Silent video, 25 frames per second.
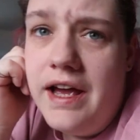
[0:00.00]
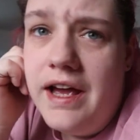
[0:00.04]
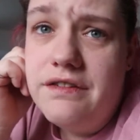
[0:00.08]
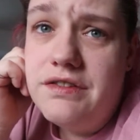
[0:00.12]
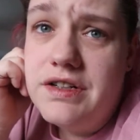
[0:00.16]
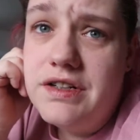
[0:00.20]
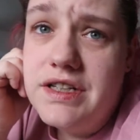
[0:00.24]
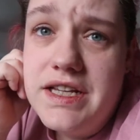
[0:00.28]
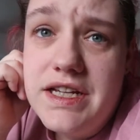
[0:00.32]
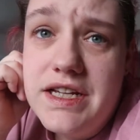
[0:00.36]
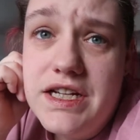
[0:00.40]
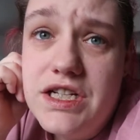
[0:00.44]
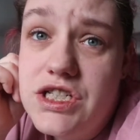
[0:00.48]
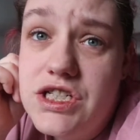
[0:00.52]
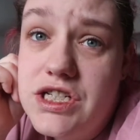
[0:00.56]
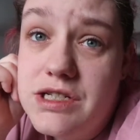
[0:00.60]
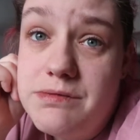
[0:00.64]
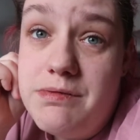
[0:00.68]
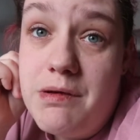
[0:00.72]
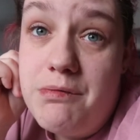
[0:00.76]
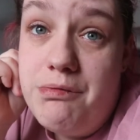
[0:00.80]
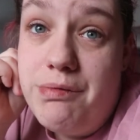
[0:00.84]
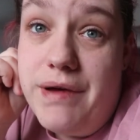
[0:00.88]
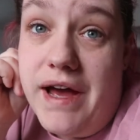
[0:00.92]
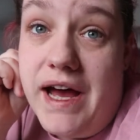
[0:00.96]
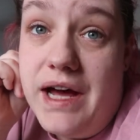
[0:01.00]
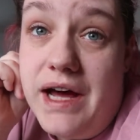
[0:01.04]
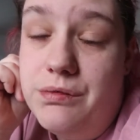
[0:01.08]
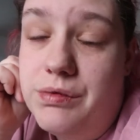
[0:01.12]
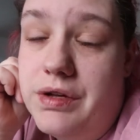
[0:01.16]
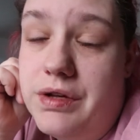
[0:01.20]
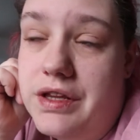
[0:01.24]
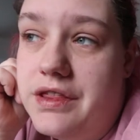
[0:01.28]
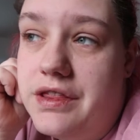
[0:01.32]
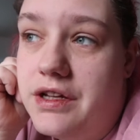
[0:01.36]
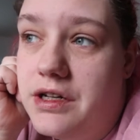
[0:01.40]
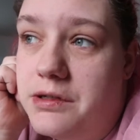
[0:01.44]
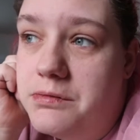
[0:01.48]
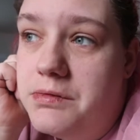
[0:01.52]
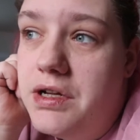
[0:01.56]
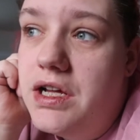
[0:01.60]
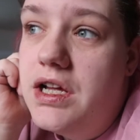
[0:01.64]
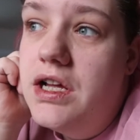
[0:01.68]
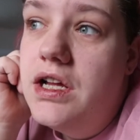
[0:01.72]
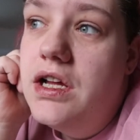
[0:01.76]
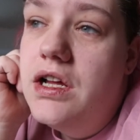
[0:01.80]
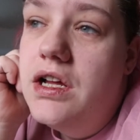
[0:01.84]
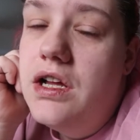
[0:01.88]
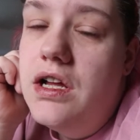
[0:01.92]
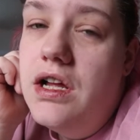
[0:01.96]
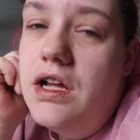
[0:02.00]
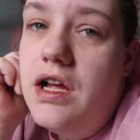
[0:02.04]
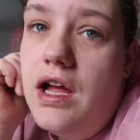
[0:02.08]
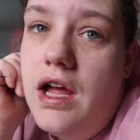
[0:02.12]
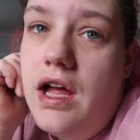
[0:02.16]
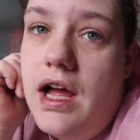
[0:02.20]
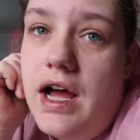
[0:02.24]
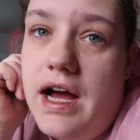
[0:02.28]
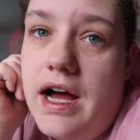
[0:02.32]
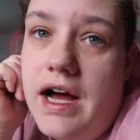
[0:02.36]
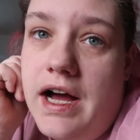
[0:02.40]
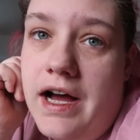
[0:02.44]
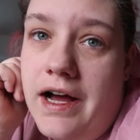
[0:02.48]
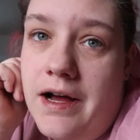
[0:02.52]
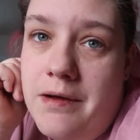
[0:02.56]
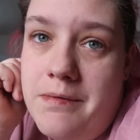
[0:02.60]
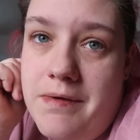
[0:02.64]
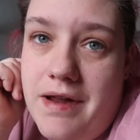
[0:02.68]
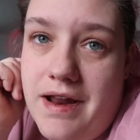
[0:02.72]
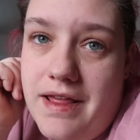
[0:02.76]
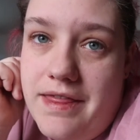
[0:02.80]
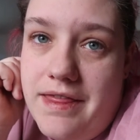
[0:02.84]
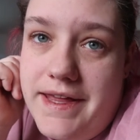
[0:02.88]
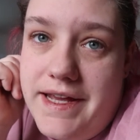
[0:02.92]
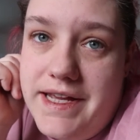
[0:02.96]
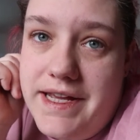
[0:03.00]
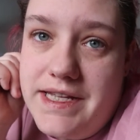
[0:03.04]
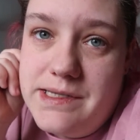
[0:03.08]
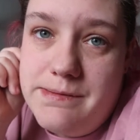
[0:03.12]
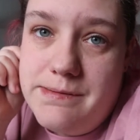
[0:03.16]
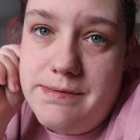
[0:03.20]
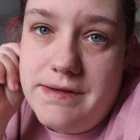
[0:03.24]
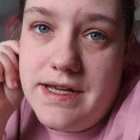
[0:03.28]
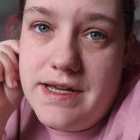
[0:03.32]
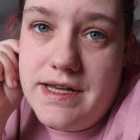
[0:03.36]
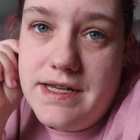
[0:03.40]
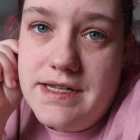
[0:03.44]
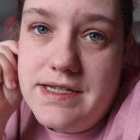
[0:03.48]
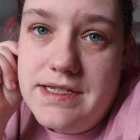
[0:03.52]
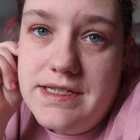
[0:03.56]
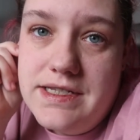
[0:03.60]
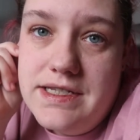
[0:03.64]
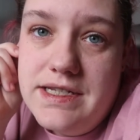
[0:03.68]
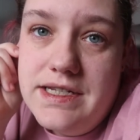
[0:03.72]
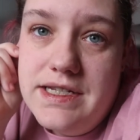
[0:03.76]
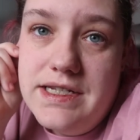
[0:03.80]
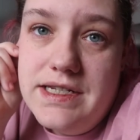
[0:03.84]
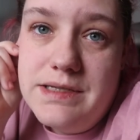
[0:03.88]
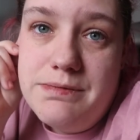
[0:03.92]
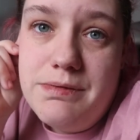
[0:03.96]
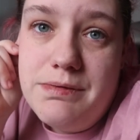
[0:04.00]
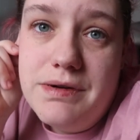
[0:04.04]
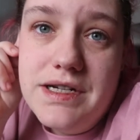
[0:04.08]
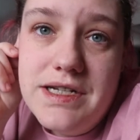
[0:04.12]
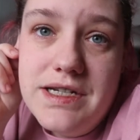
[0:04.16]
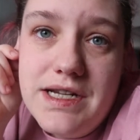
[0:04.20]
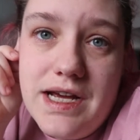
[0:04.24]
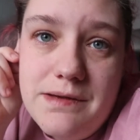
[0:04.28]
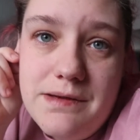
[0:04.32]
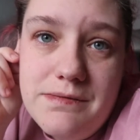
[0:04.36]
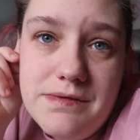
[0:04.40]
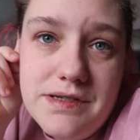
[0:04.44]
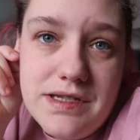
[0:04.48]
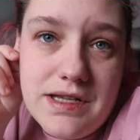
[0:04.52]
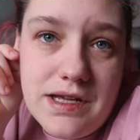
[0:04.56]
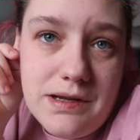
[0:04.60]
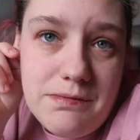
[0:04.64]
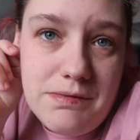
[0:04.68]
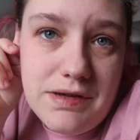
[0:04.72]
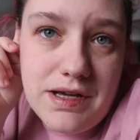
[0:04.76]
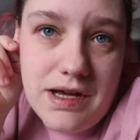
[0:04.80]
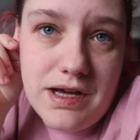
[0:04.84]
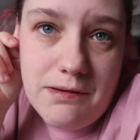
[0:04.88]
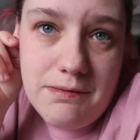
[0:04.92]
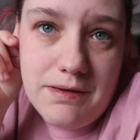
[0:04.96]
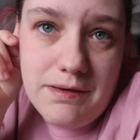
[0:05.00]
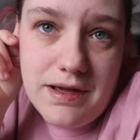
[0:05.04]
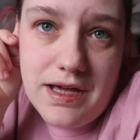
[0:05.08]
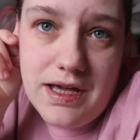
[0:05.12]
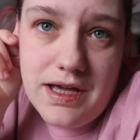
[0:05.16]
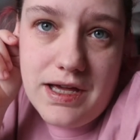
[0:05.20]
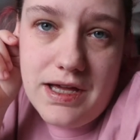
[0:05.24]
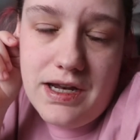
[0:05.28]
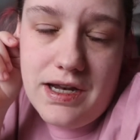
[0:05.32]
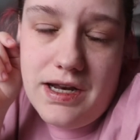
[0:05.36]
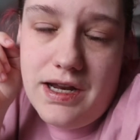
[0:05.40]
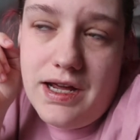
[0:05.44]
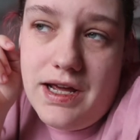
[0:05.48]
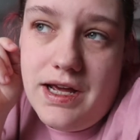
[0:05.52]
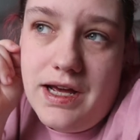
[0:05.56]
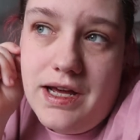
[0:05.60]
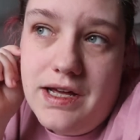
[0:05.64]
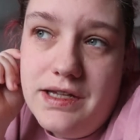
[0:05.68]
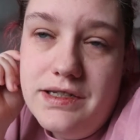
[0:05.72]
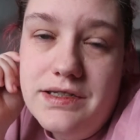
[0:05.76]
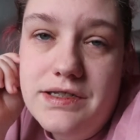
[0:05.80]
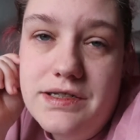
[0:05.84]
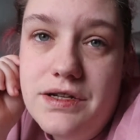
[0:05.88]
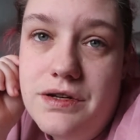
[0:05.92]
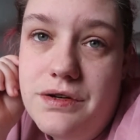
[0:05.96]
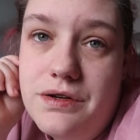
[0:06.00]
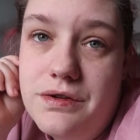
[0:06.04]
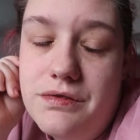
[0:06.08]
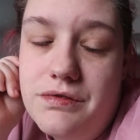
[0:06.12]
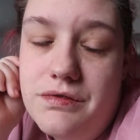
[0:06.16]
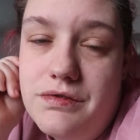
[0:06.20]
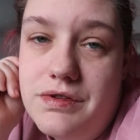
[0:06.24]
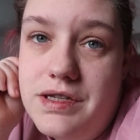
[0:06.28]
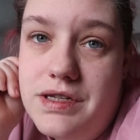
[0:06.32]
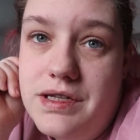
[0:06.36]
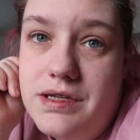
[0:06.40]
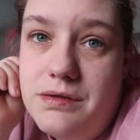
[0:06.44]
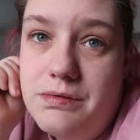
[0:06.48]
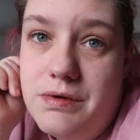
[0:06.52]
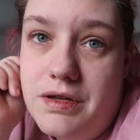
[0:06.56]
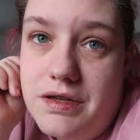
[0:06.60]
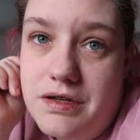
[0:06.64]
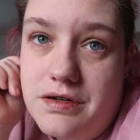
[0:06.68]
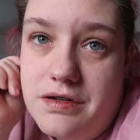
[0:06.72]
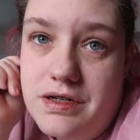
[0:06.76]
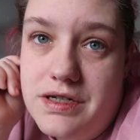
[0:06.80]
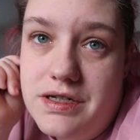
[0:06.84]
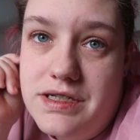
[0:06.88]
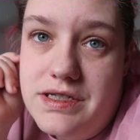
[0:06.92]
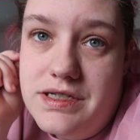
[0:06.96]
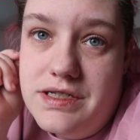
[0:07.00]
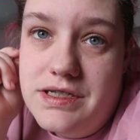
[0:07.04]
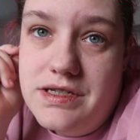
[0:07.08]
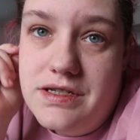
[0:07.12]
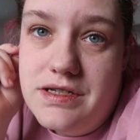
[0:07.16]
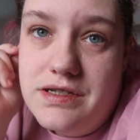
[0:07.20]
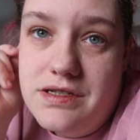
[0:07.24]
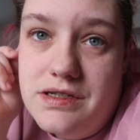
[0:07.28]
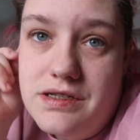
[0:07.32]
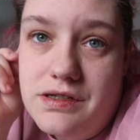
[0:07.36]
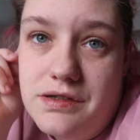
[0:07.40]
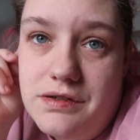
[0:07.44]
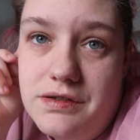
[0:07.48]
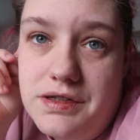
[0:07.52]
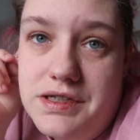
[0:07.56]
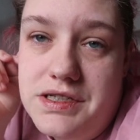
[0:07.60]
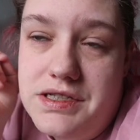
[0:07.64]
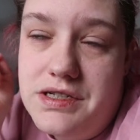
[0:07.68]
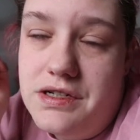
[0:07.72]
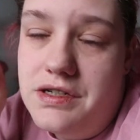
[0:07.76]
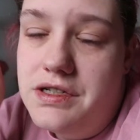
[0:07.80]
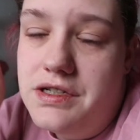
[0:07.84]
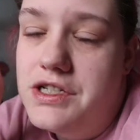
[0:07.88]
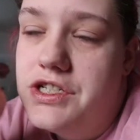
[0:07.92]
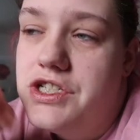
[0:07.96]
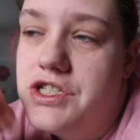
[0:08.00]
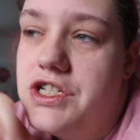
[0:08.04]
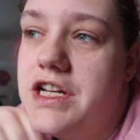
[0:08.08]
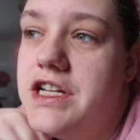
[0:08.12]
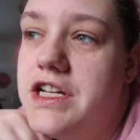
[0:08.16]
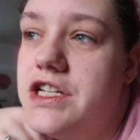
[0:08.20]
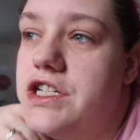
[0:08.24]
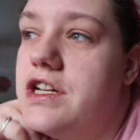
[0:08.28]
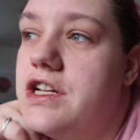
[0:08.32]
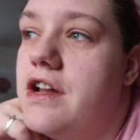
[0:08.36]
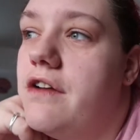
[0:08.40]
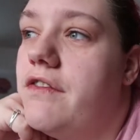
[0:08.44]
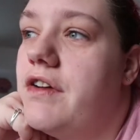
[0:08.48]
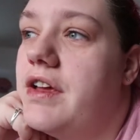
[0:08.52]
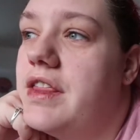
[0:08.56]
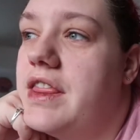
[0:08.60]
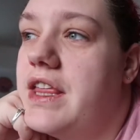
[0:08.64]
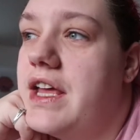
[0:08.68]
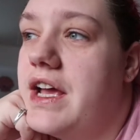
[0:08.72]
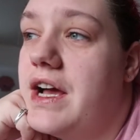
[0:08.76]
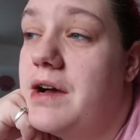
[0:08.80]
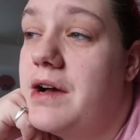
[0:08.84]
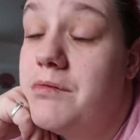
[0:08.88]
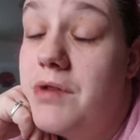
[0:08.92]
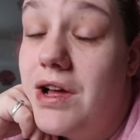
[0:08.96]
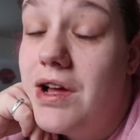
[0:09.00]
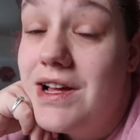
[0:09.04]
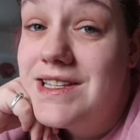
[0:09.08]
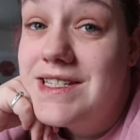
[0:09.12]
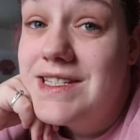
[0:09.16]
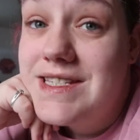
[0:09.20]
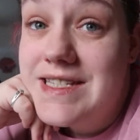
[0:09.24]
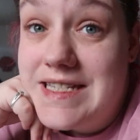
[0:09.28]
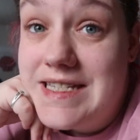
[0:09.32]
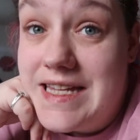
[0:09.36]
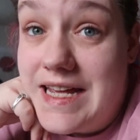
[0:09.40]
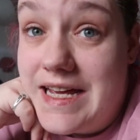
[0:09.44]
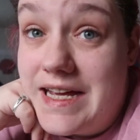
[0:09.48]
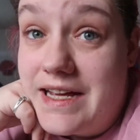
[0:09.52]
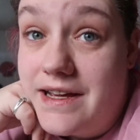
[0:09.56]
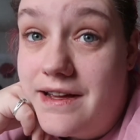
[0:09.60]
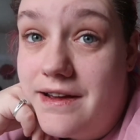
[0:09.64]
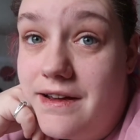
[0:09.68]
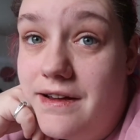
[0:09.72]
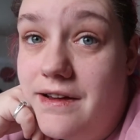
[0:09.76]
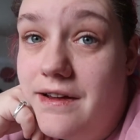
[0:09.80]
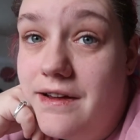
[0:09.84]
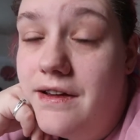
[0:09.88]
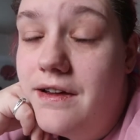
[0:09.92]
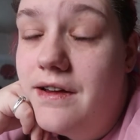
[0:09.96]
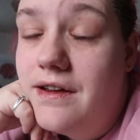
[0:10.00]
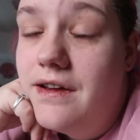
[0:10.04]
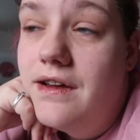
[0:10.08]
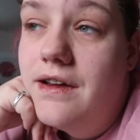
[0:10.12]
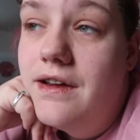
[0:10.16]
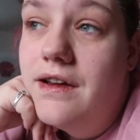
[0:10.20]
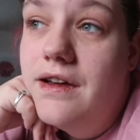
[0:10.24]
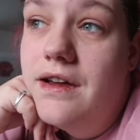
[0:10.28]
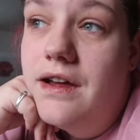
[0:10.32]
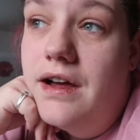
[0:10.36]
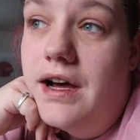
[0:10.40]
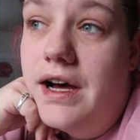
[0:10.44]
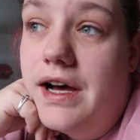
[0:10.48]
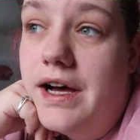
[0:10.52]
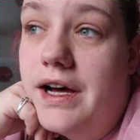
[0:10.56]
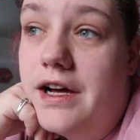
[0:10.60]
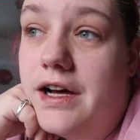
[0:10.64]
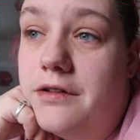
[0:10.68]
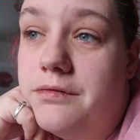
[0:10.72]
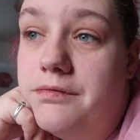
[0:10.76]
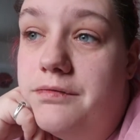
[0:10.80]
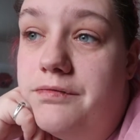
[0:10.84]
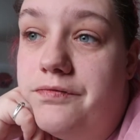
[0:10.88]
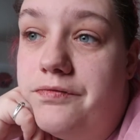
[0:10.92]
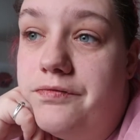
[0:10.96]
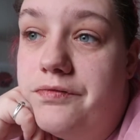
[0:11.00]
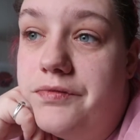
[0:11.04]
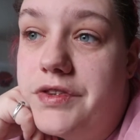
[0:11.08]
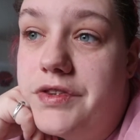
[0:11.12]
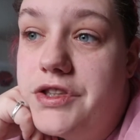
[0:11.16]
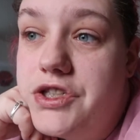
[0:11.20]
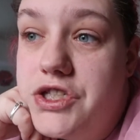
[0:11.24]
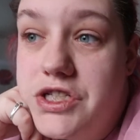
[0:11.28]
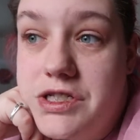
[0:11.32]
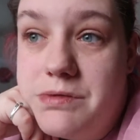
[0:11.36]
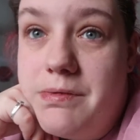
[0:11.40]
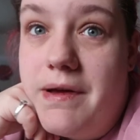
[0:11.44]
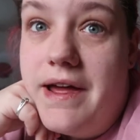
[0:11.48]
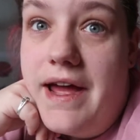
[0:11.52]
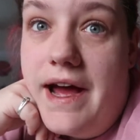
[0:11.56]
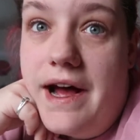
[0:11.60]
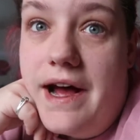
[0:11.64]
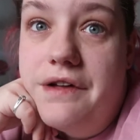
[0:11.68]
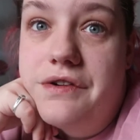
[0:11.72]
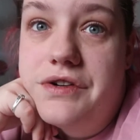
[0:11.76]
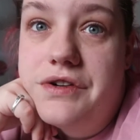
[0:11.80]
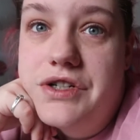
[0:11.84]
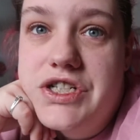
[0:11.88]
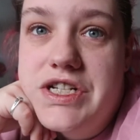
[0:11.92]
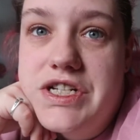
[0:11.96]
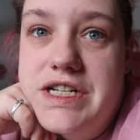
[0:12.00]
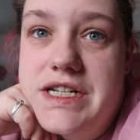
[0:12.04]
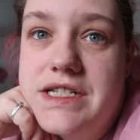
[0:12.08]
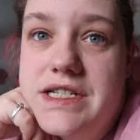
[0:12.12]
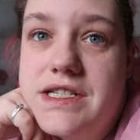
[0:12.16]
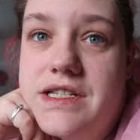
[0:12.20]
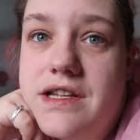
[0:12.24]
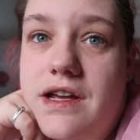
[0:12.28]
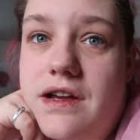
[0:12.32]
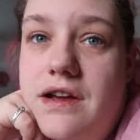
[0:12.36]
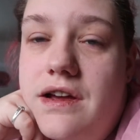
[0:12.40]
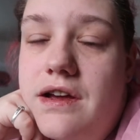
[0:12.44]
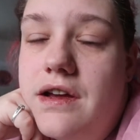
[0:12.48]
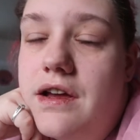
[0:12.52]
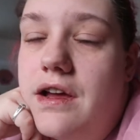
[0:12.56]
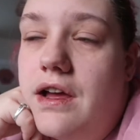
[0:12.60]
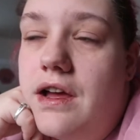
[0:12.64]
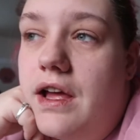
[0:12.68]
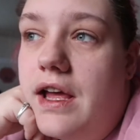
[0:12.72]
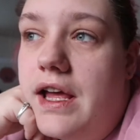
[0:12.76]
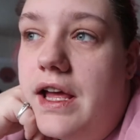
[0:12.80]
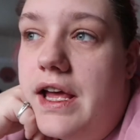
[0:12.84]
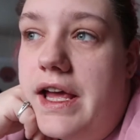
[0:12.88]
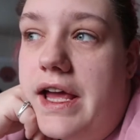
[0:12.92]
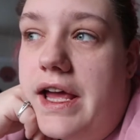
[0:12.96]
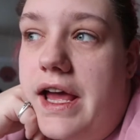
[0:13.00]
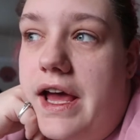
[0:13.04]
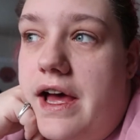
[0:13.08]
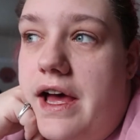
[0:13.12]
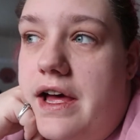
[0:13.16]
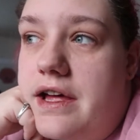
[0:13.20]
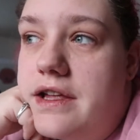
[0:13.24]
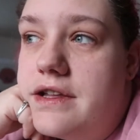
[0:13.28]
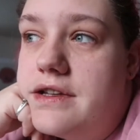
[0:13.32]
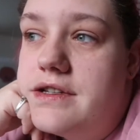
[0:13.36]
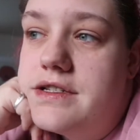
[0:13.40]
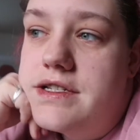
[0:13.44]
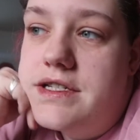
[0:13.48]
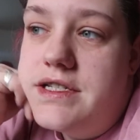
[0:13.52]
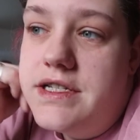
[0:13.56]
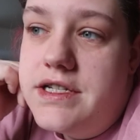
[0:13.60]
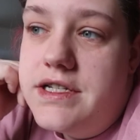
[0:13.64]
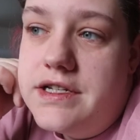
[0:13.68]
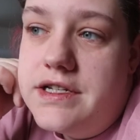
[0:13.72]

everything has just been bad with them. Um, and I think it's because the springtime is going to be coming in and so the weather is slowly starting to change and everything. I'm not sick, um, just my allergies. And